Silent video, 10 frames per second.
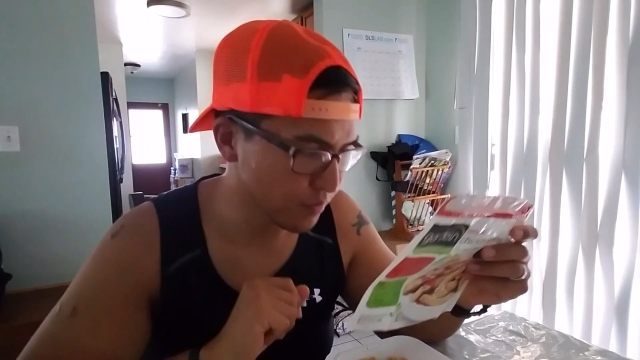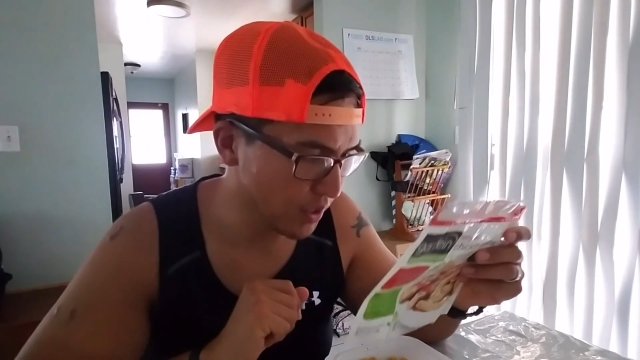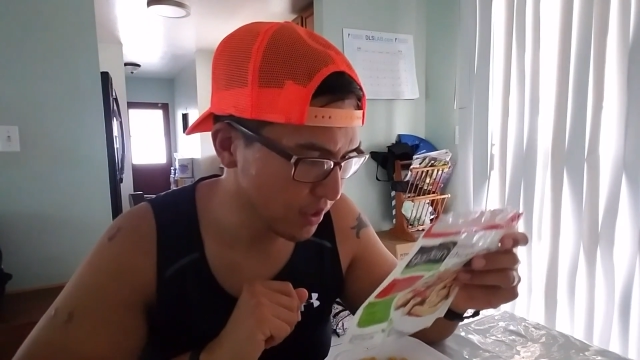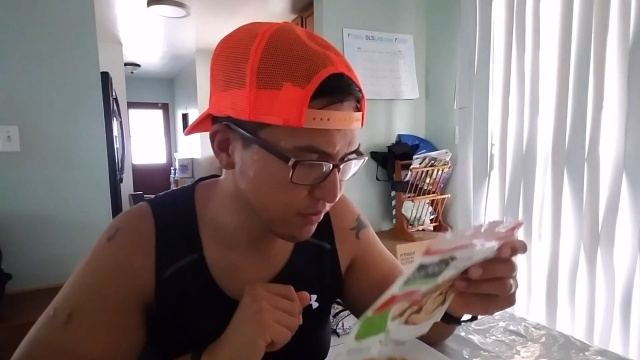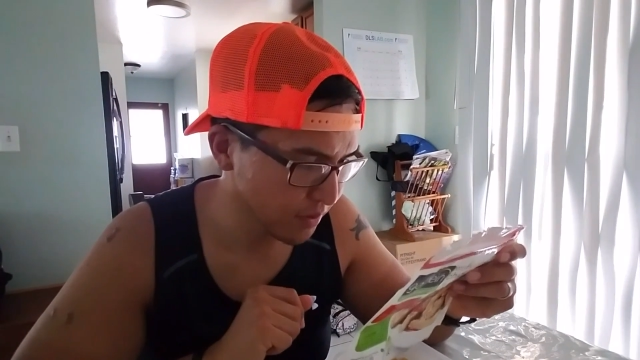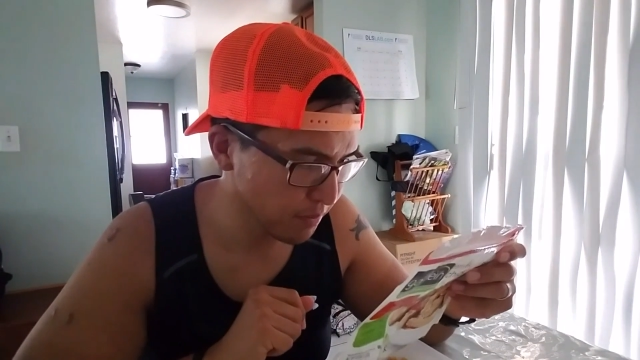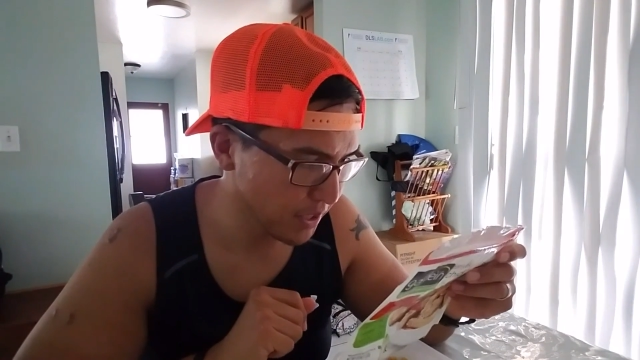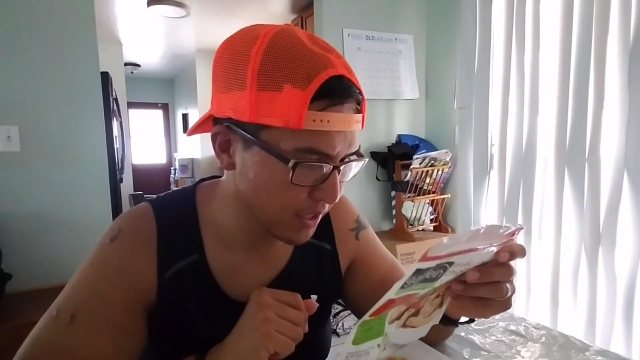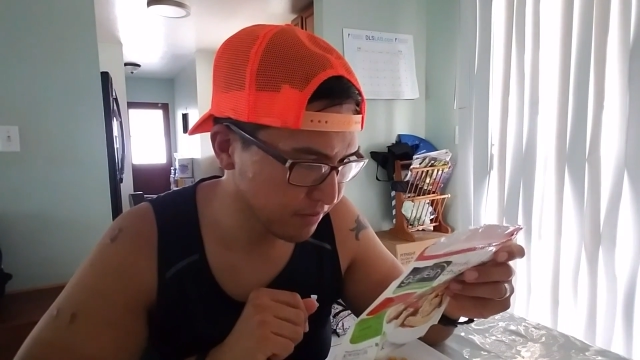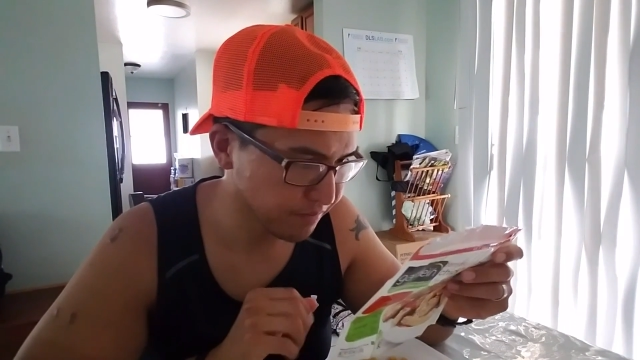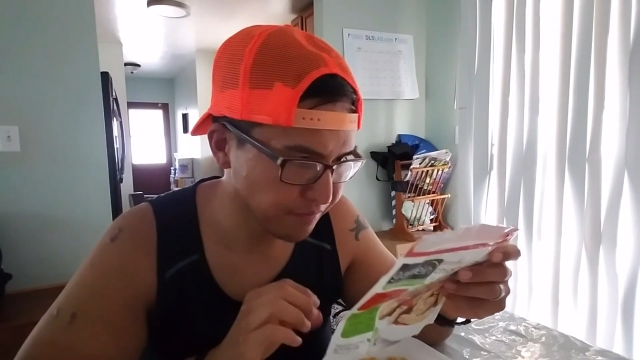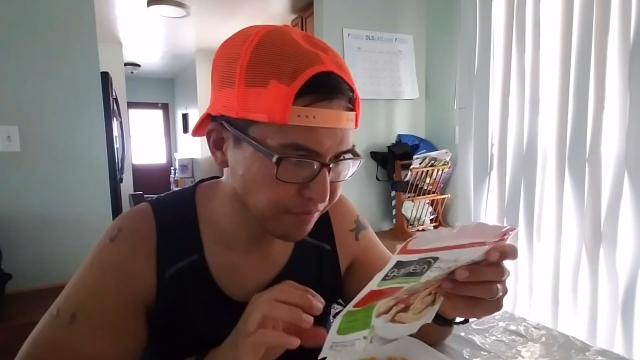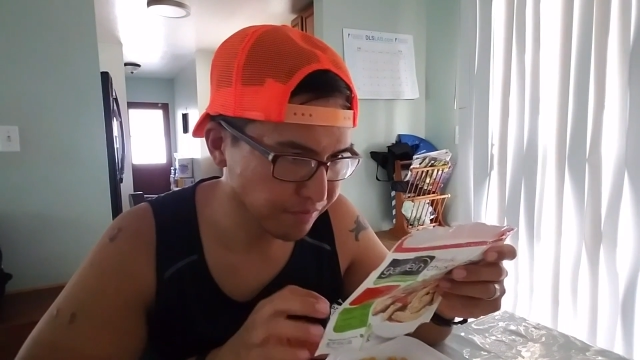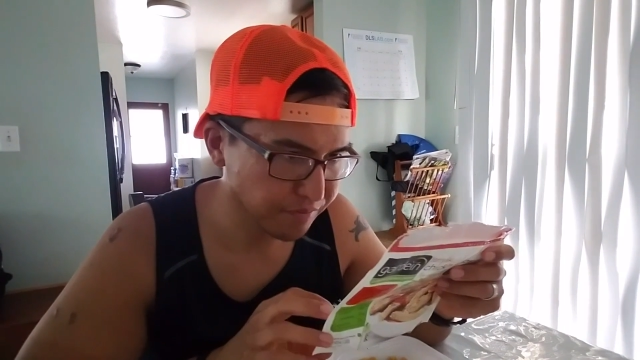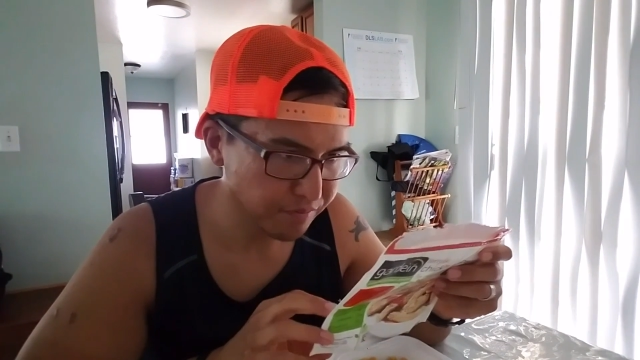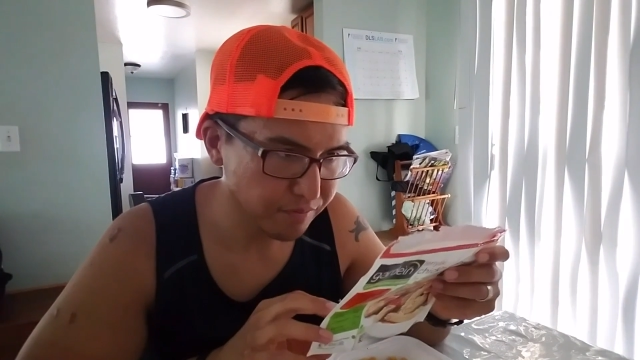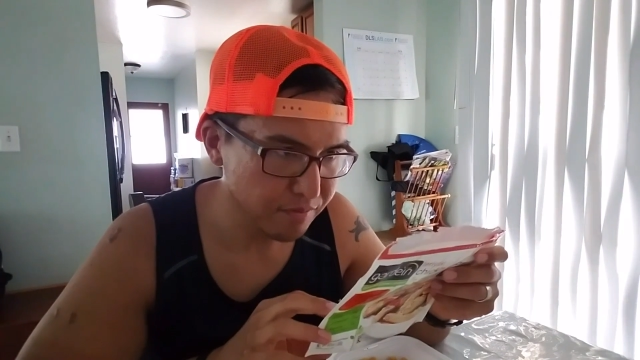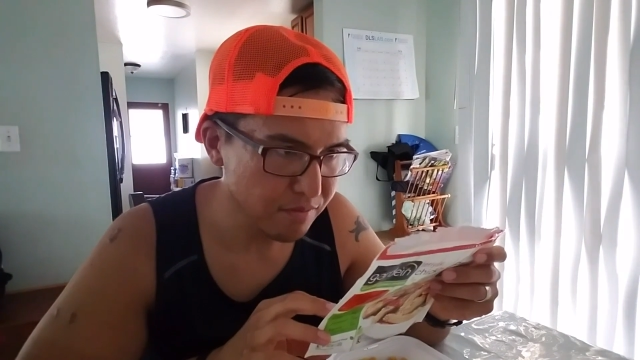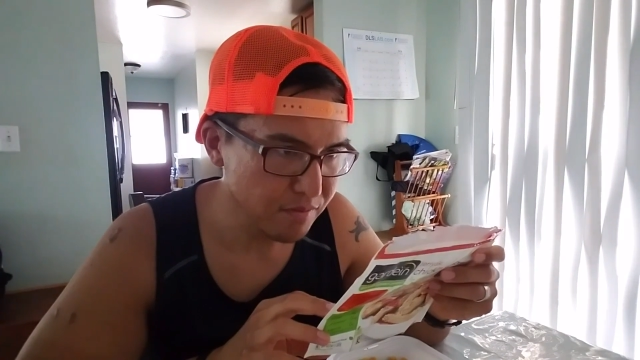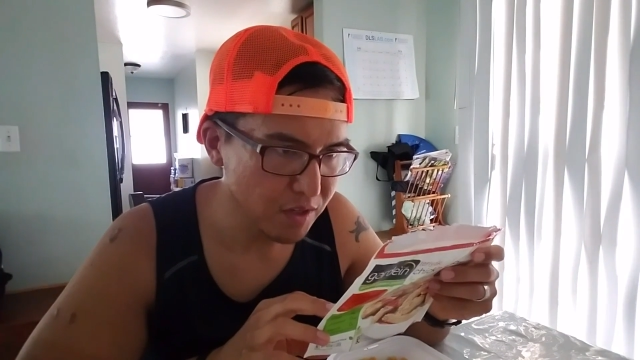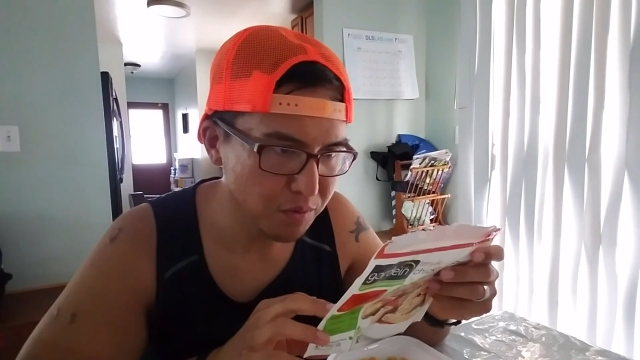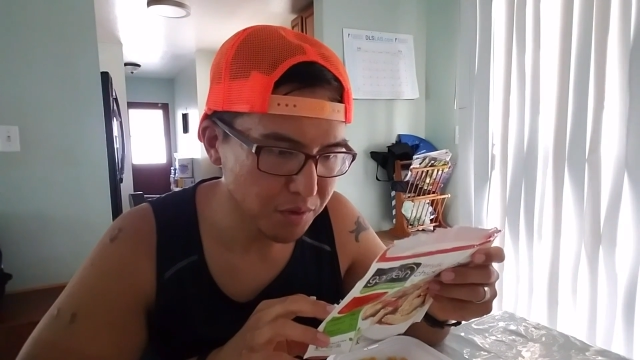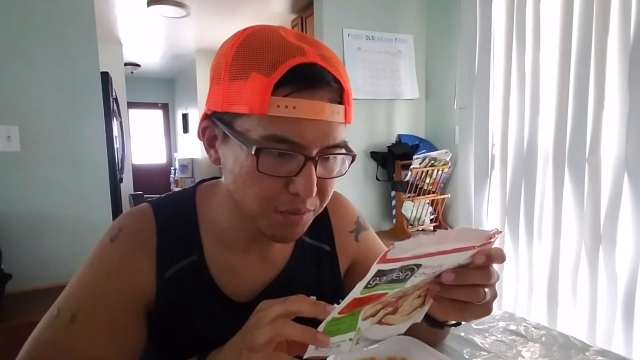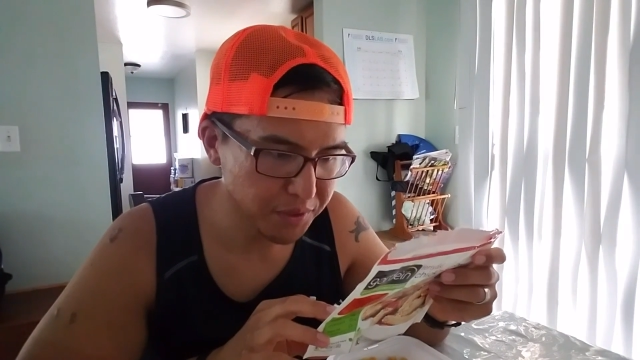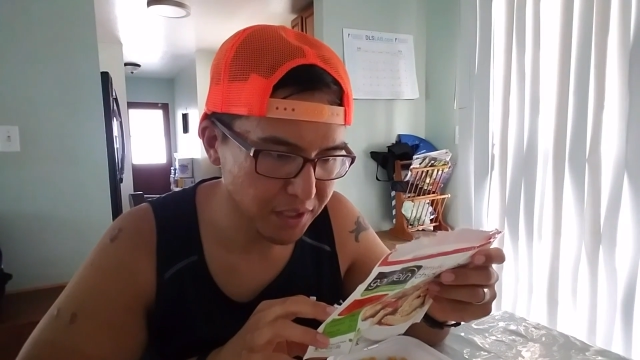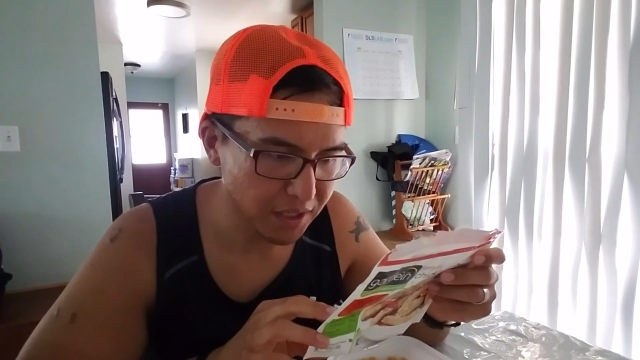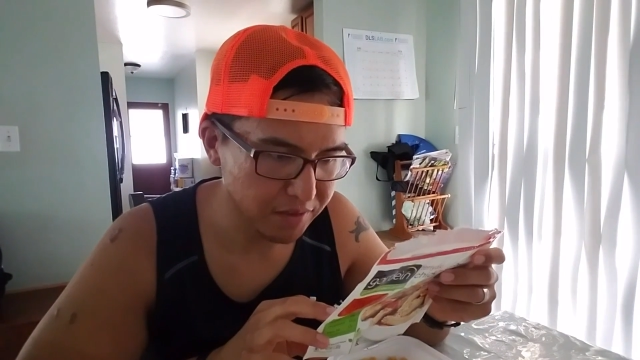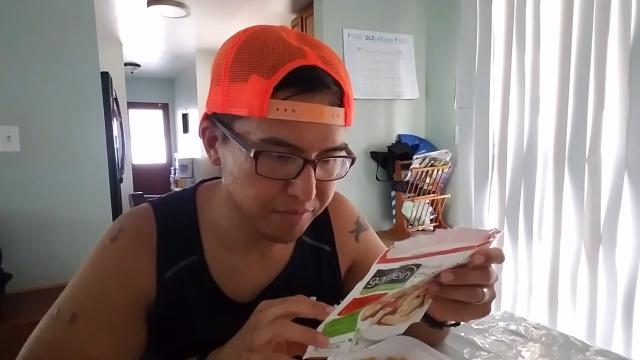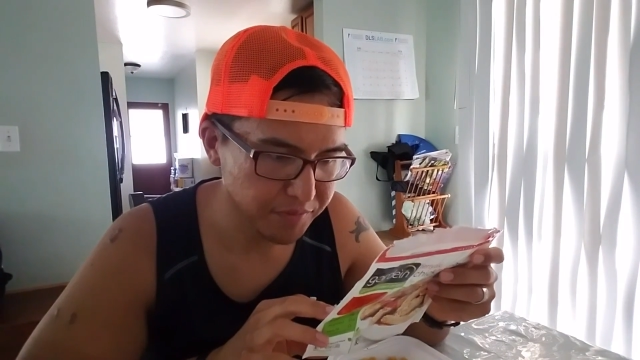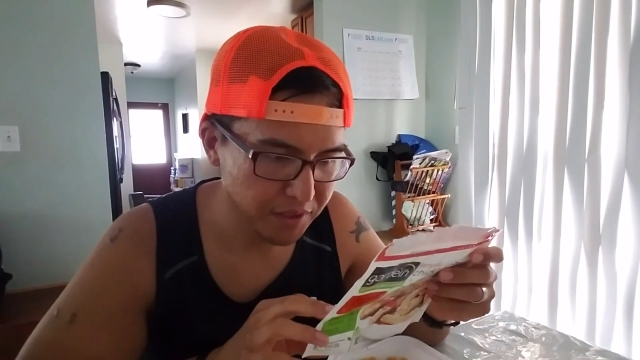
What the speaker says: right off the bat, what do we got?